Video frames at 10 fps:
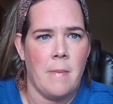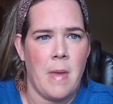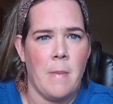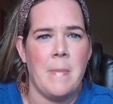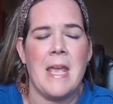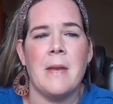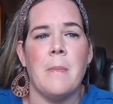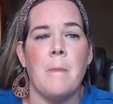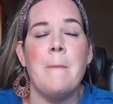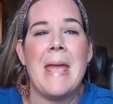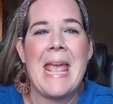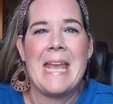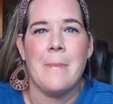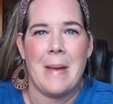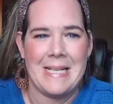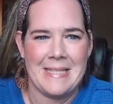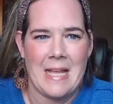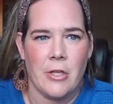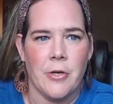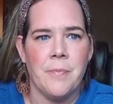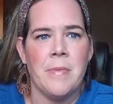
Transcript: made by seller.